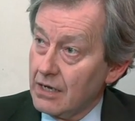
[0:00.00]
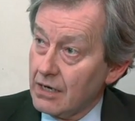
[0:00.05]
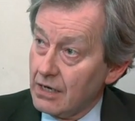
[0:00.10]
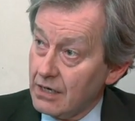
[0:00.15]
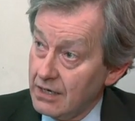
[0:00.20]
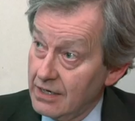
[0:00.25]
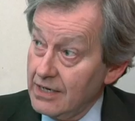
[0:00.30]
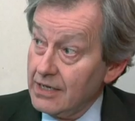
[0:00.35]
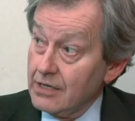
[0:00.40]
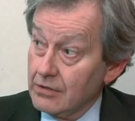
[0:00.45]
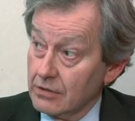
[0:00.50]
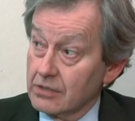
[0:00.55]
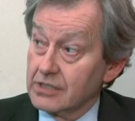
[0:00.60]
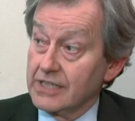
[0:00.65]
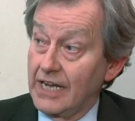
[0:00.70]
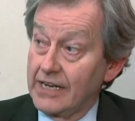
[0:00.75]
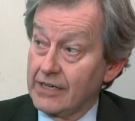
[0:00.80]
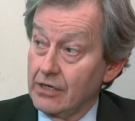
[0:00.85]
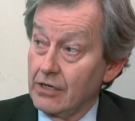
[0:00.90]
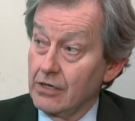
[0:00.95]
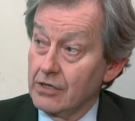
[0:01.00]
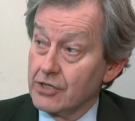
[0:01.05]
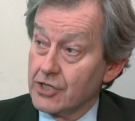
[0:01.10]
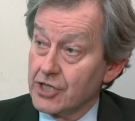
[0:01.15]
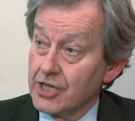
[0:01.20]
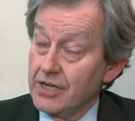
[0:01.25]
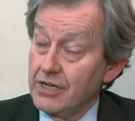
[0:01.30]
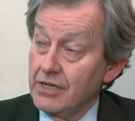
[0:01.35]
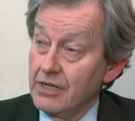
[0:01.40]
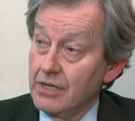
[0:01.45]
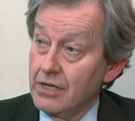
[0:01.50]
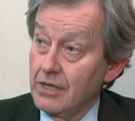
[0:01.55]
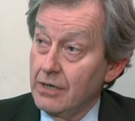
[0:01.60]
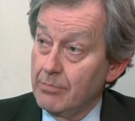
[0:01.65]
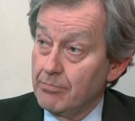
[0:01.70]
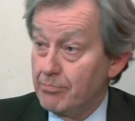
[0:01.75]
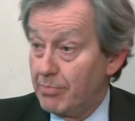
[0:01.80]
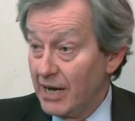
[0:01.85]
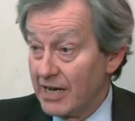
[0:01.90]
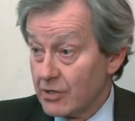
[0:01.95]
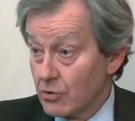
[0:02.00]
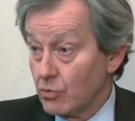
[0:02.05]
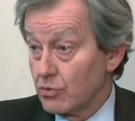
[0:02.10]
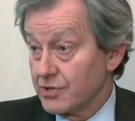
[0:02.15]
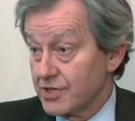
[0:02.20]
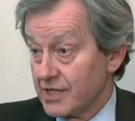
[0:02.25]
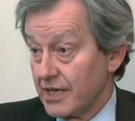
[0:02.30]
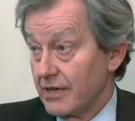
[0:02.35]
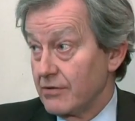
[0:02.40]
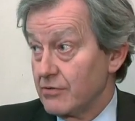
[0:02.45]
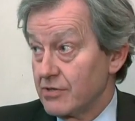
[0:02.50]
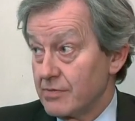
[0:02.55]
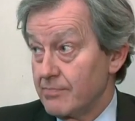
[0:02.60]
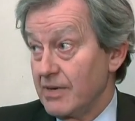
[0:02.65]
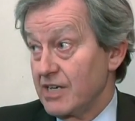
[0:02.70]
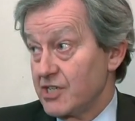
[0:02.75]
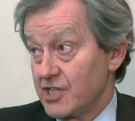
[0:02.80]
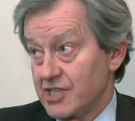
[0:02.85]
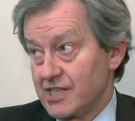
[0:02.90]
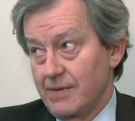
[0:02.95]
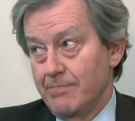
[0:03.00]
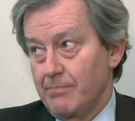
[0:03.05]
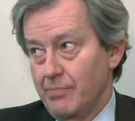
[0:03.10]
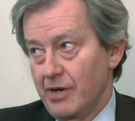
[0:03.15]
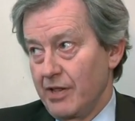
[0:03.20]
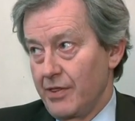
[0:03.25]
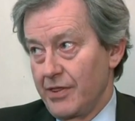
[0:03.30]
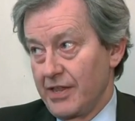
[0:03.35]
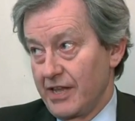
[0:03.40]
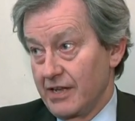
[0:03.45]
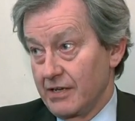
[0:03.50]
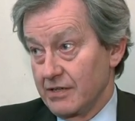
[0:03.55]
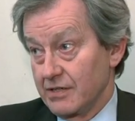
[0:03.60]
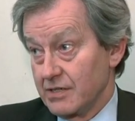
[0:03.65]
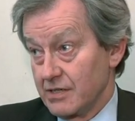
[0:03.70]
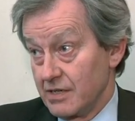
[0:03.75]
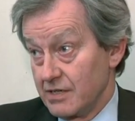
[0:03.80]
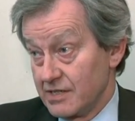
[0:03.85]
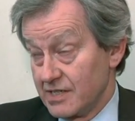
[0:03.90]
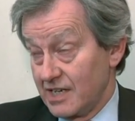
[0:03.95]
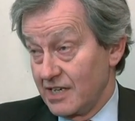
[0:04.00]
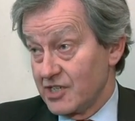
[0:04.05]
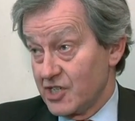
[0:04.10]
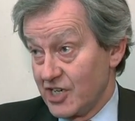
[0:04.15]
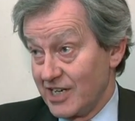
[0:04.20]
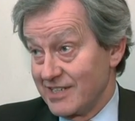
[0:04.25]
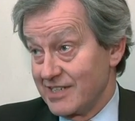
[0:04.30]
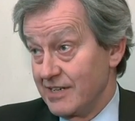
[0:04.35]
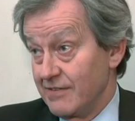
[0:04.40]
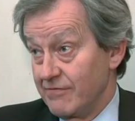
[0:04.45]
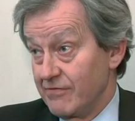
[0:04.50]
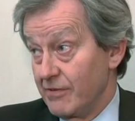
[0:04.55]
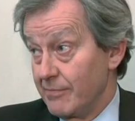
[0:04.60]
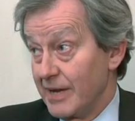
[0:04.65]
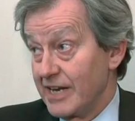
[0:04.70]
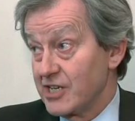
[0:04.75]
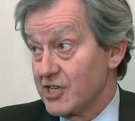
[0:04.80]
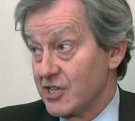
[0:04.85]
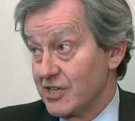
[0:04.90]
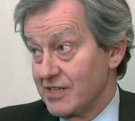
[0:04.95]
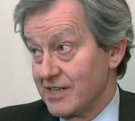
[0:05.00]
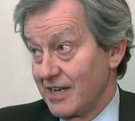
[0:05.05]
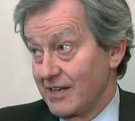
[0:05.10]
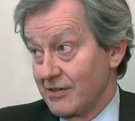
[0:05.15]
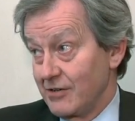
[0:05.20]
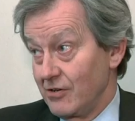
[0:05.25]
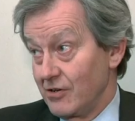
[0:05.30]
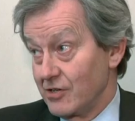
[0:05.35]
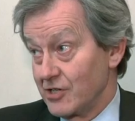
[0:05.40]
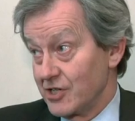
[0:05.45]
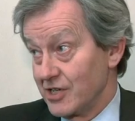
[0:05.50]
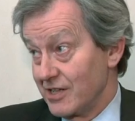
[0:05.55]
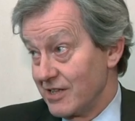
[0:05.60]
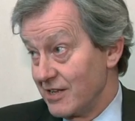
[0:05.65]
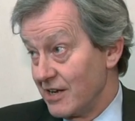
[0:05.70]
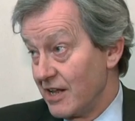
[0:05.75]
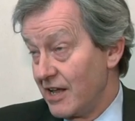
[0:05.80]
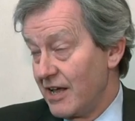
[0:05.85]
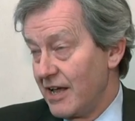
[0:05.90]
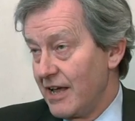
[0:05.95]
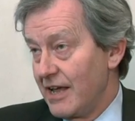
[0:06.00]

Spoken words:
Clinical technology, but also much simpler things such as information technology, that